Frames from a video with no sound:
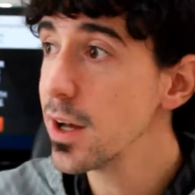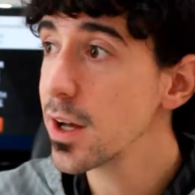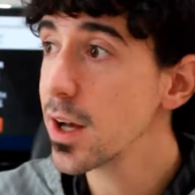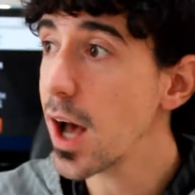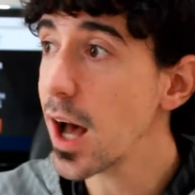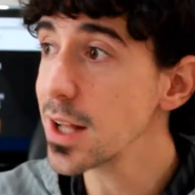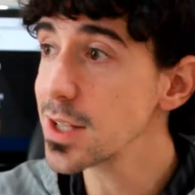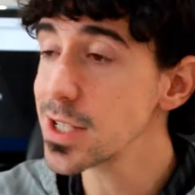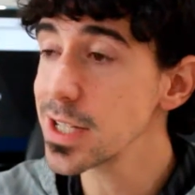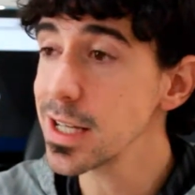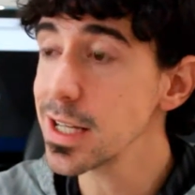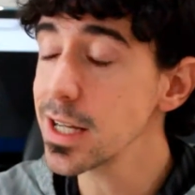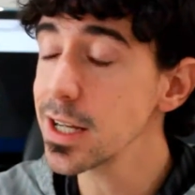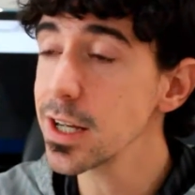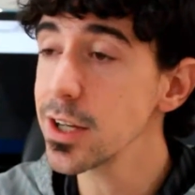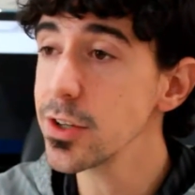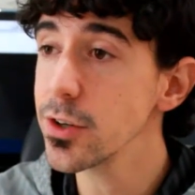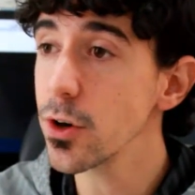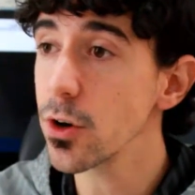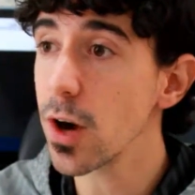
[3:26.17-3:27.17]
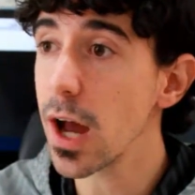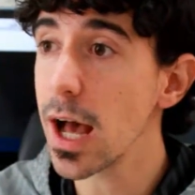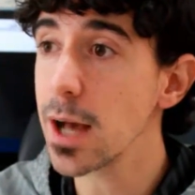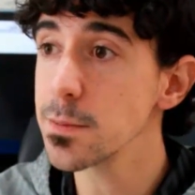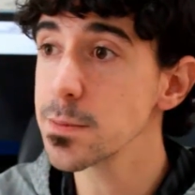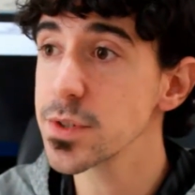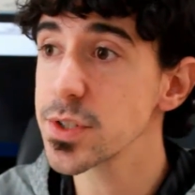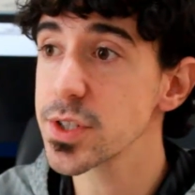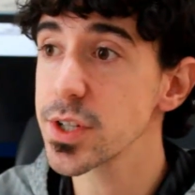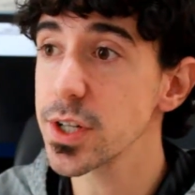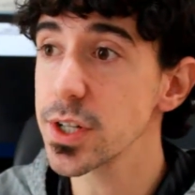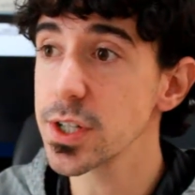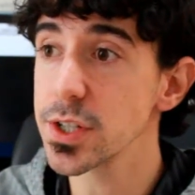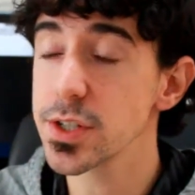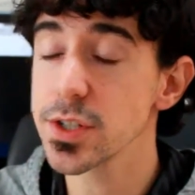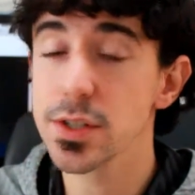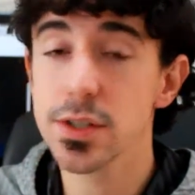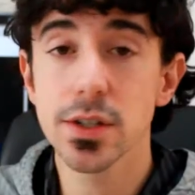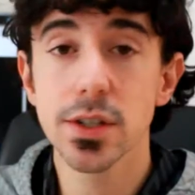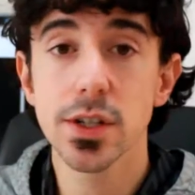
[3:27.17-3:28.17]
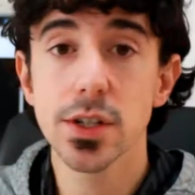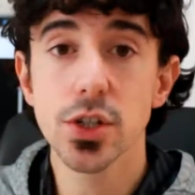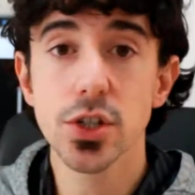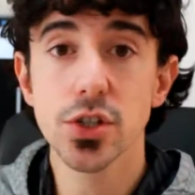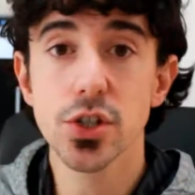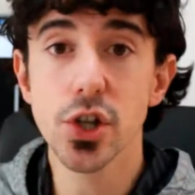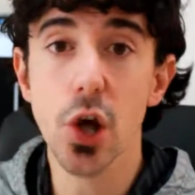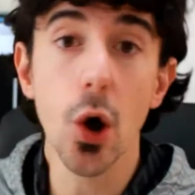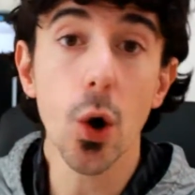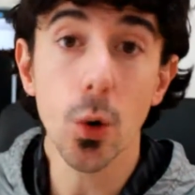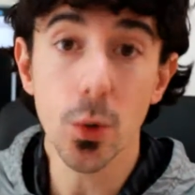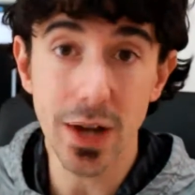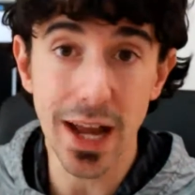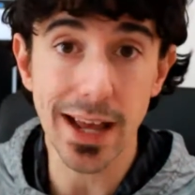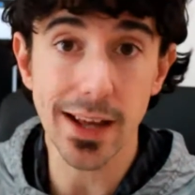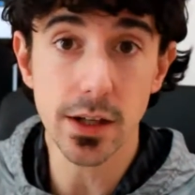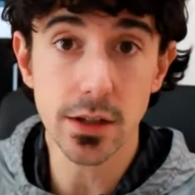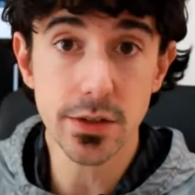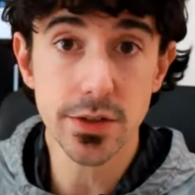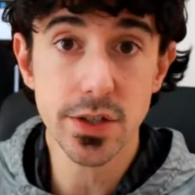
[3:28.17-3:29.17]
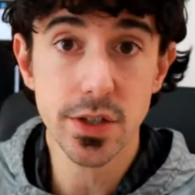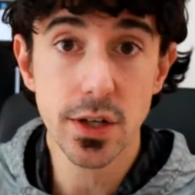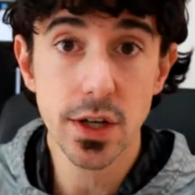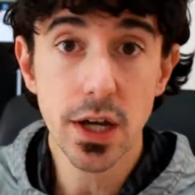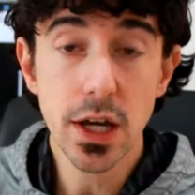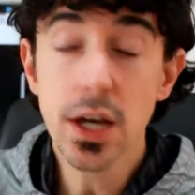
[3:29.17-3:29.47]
cutting your hamster's toenails.